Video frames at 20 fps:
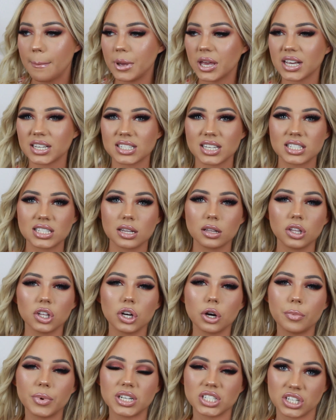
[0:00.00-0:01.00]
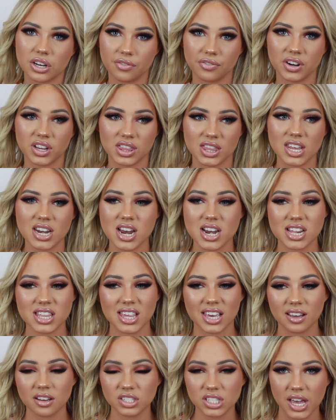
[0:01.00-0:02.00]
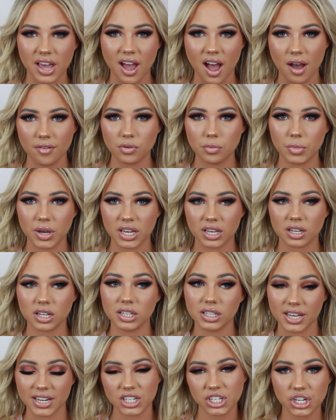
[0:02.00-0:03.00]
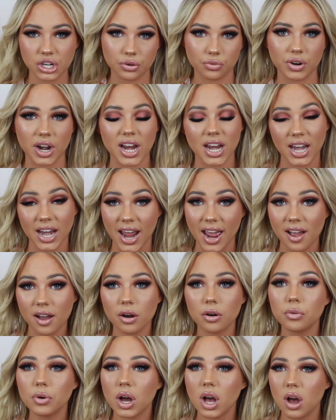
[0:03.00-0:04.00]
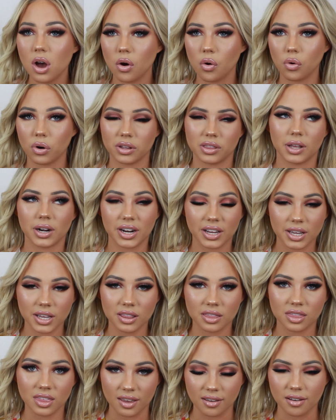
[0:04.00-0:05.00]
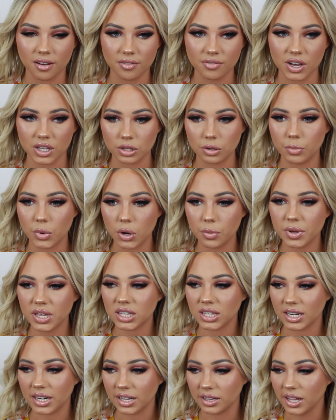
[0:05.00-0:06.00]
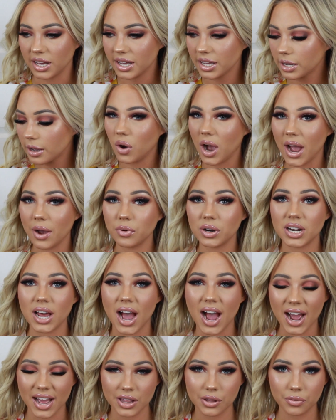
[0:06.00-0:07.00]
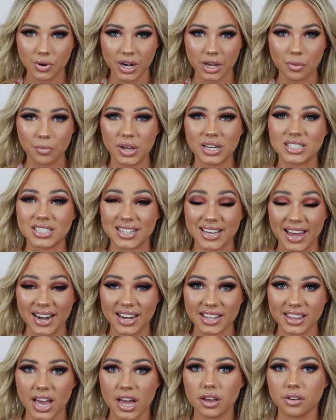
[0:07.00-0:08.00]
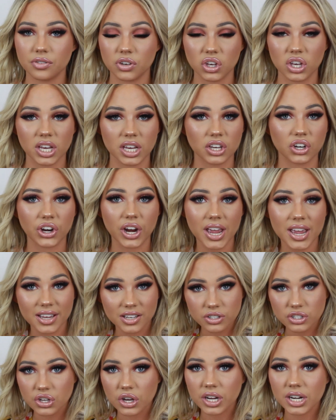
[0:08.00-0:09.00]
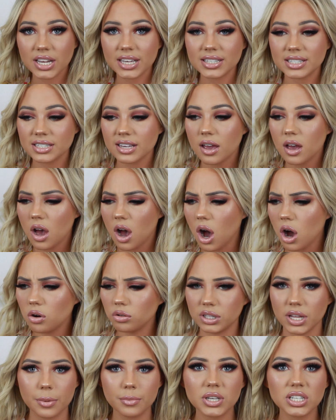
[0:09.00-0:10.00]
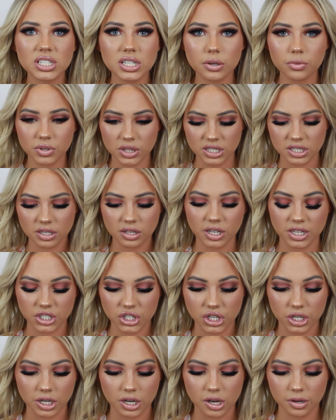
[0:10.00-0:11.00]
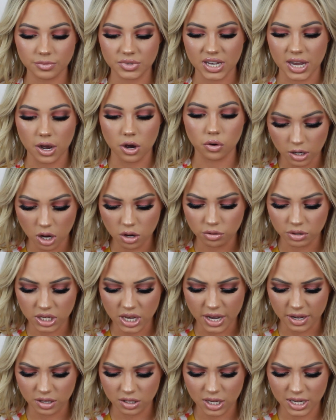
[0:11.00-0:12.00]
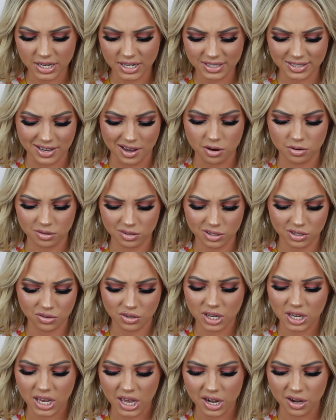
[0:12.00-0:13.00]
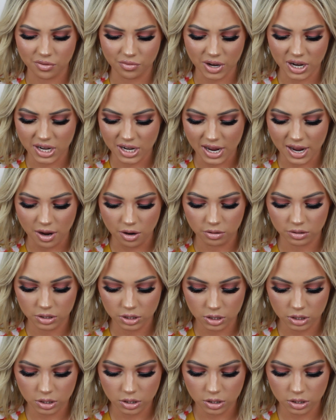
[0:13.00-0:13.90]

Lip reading: because it's a little bit different than anything else I have in my collection right now, or that I can think of at the moment that I like. So I would highly recommend getting that if you can get your hands on it. Oh, let me see when this collection comes out. Oh yeah, it is out. You can get it right now.